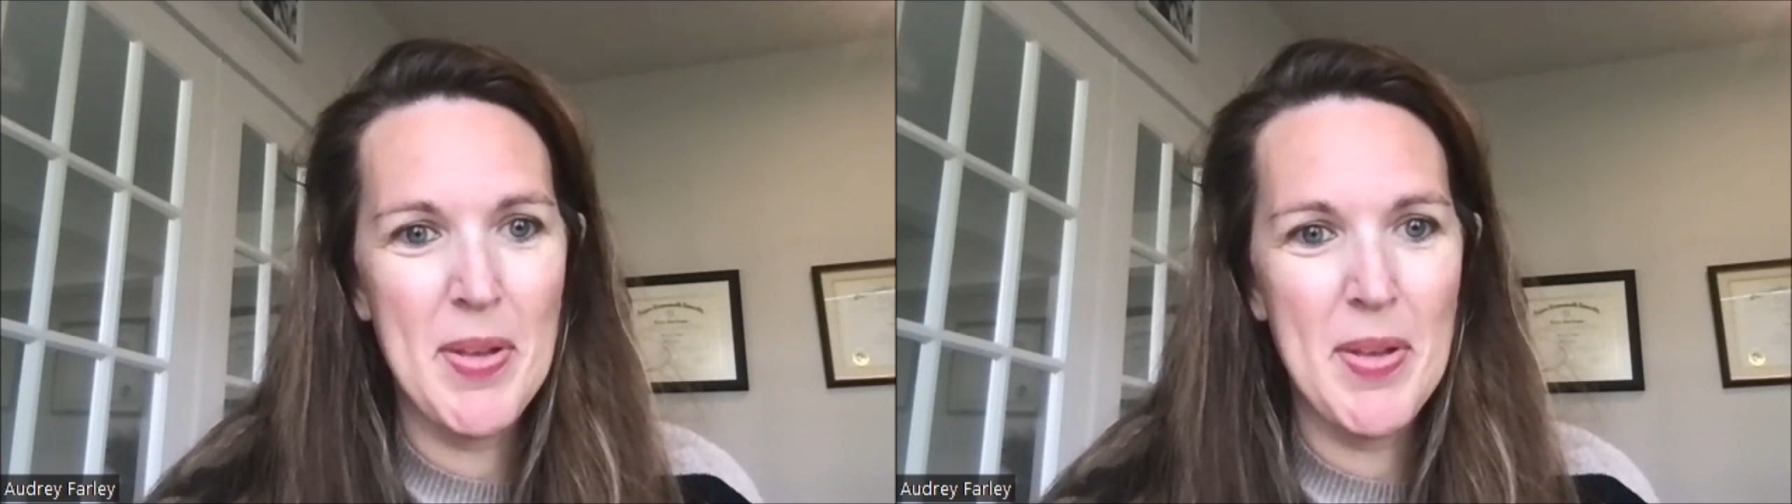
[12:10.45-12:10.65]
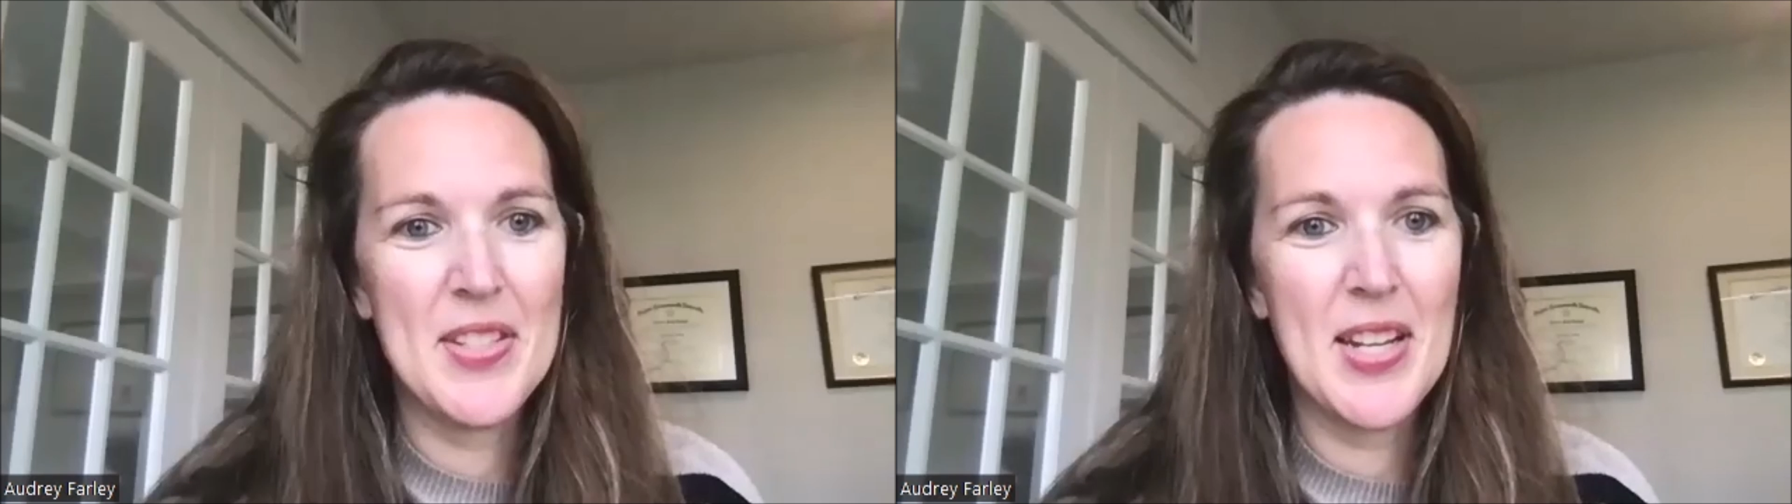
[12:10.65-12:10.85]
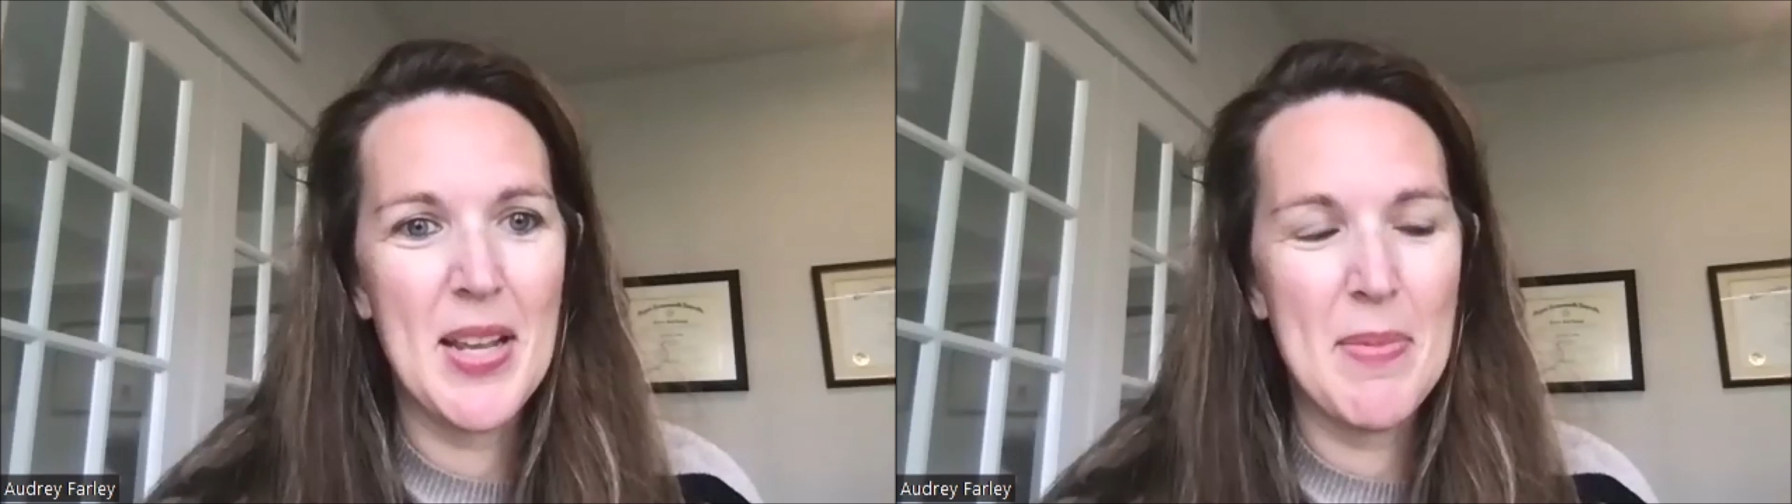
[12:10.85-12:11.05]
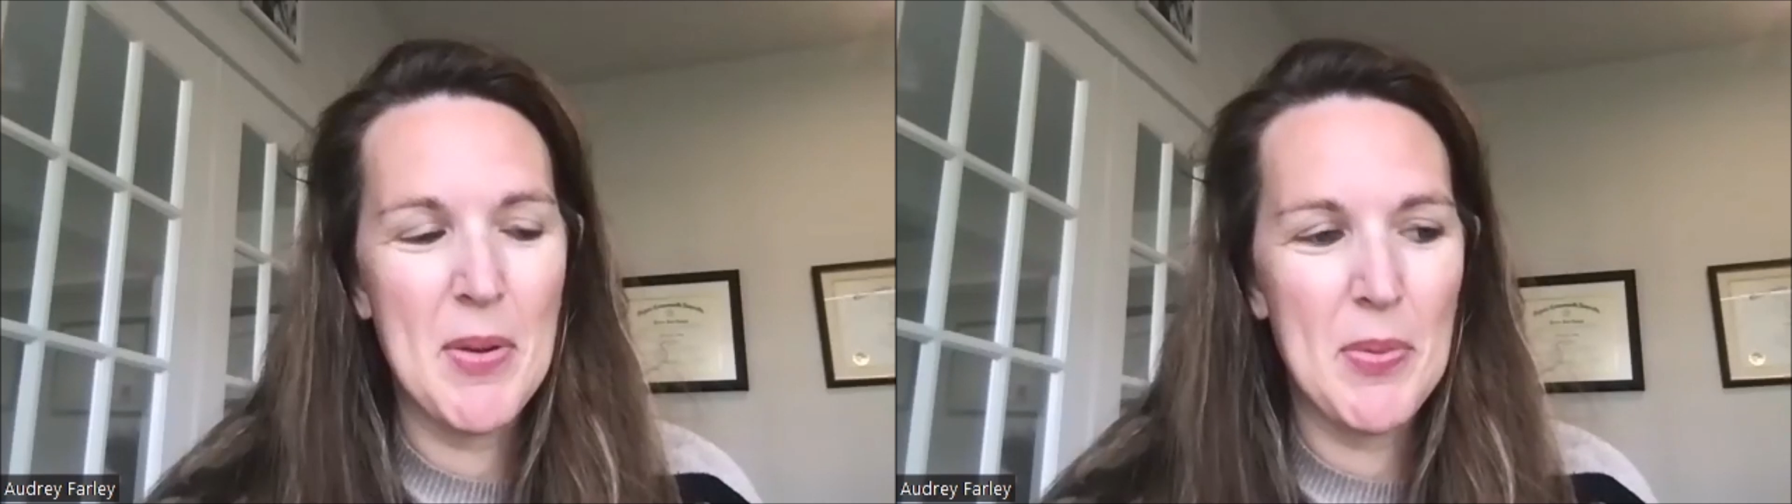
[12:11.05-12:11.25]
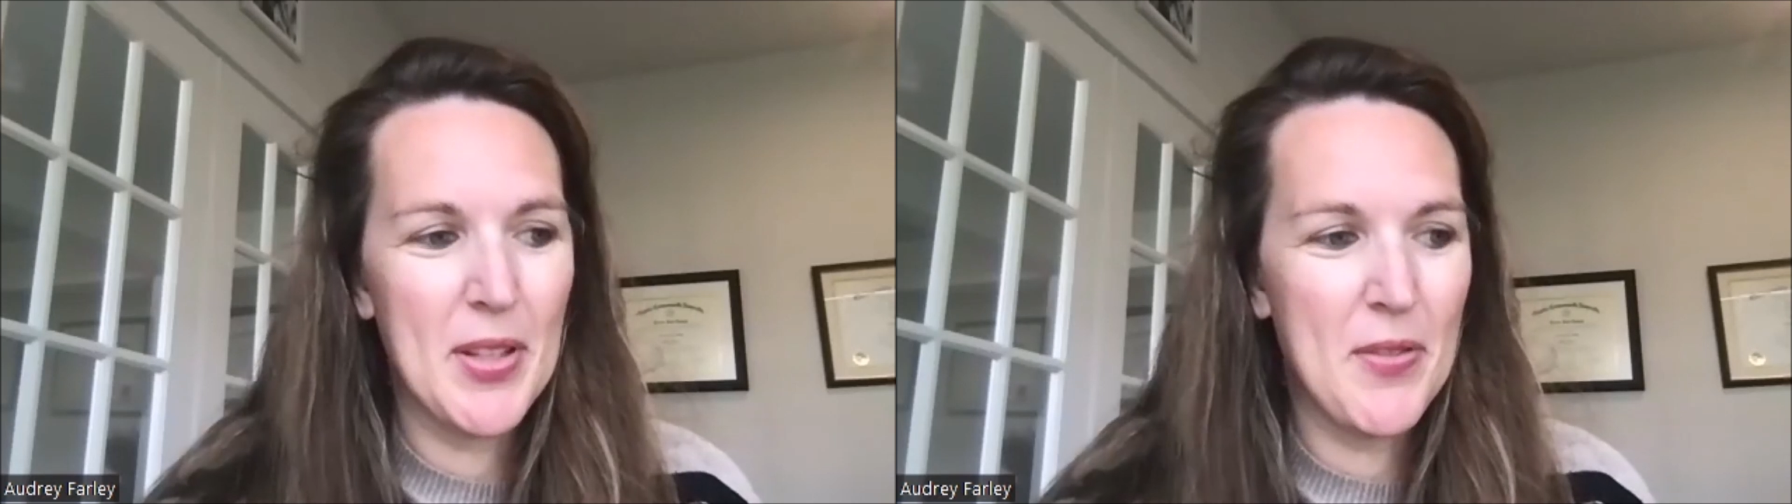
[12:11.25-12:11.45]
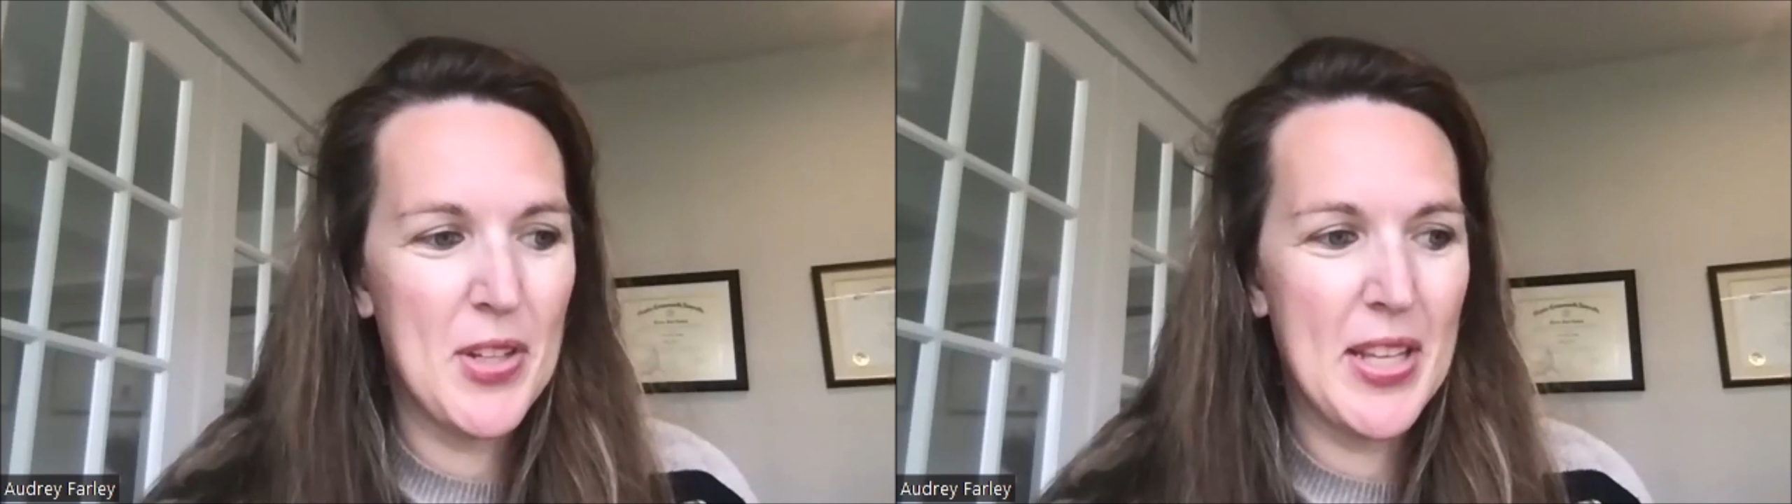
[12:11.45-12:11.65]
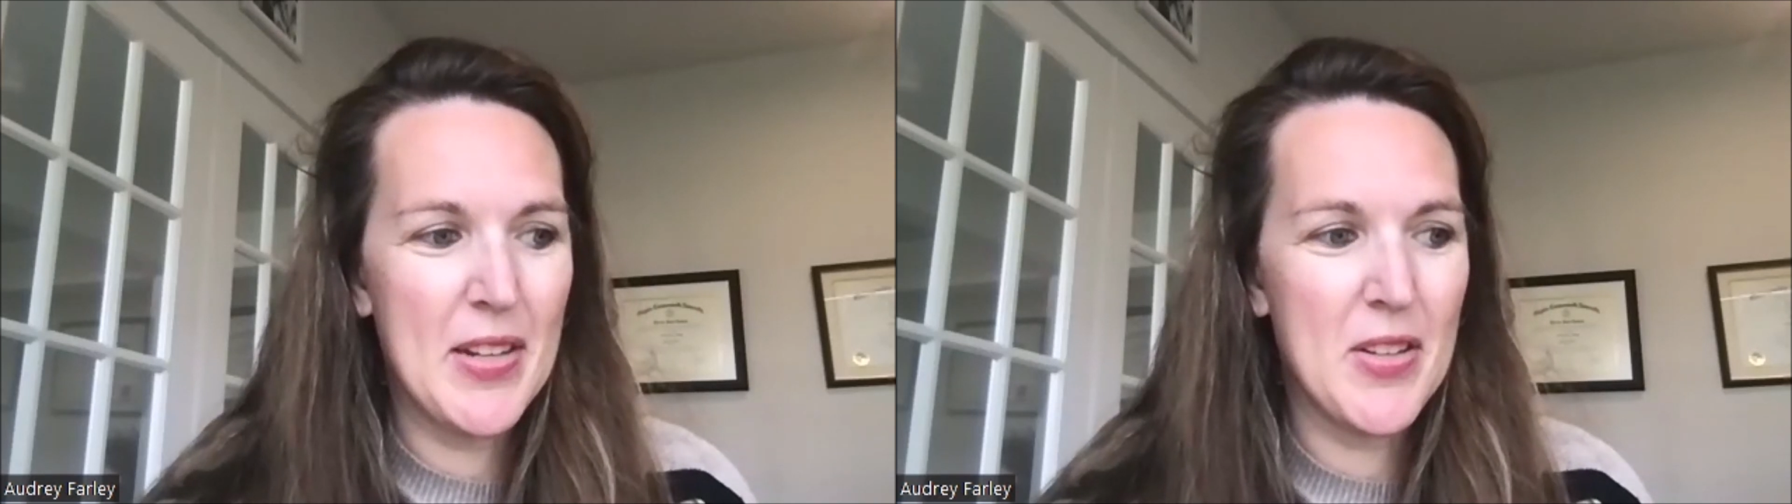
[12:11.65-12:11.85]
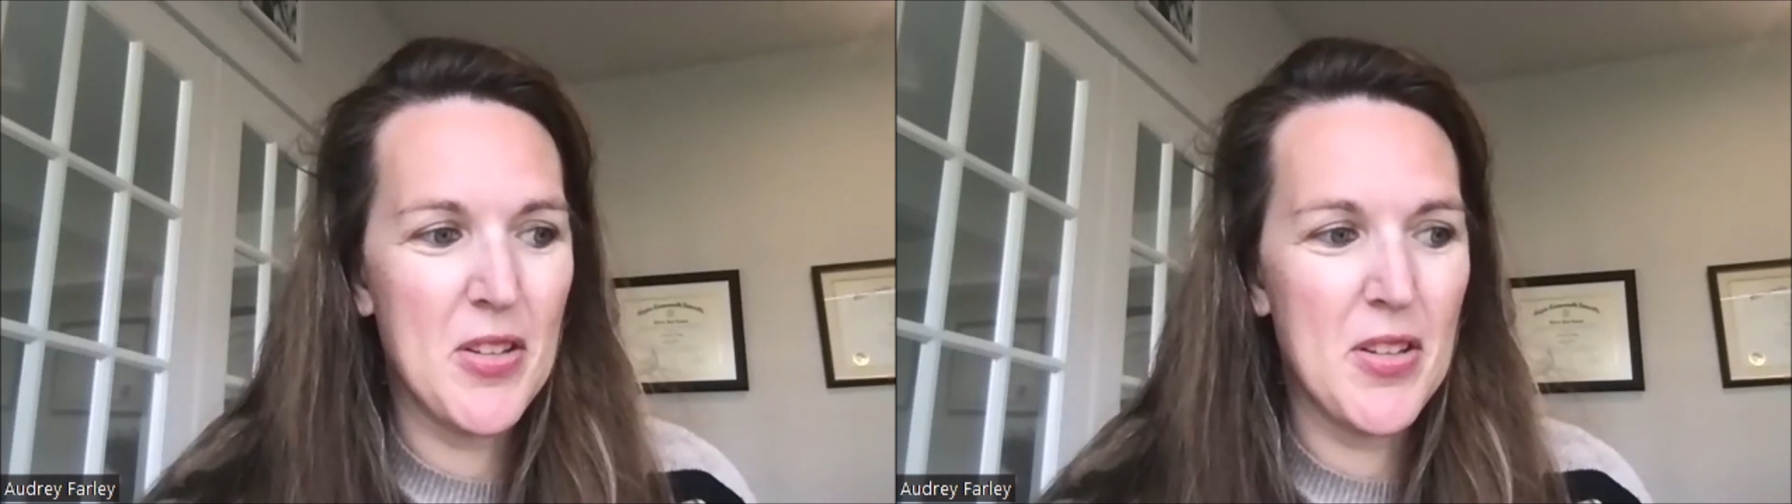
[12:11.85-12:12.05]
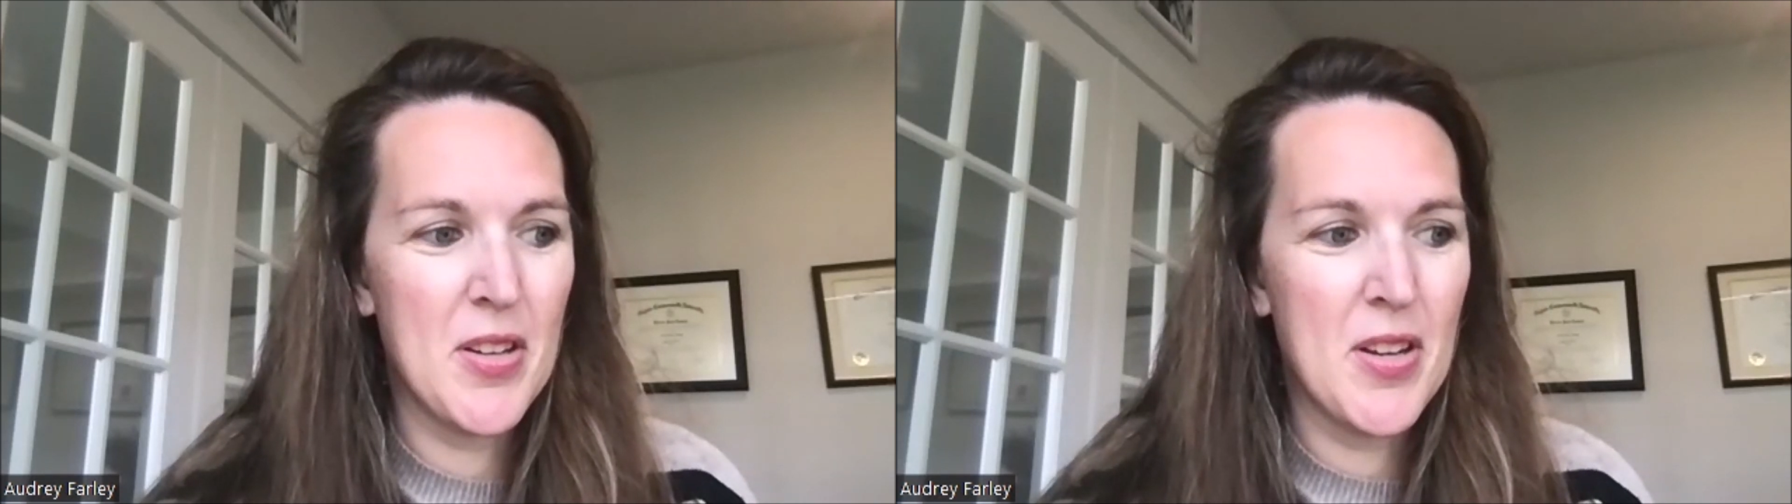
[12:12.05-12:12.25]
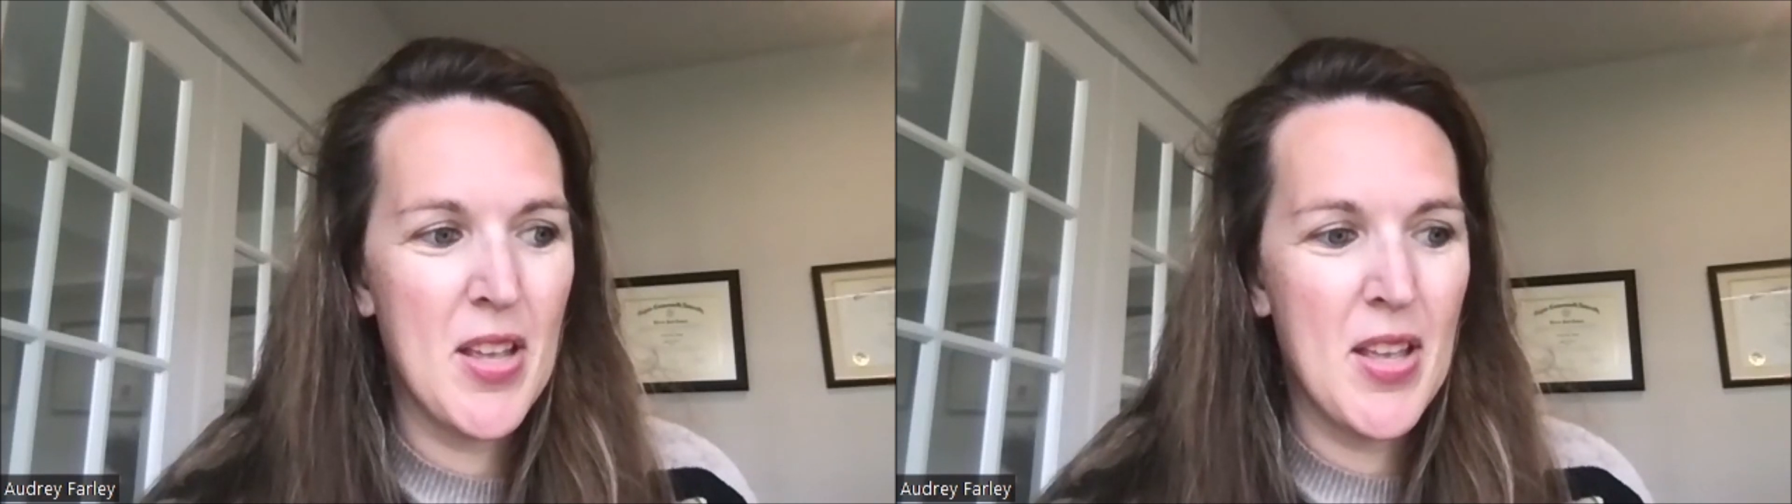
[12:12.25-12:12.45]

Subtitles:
And at the time, they were living in her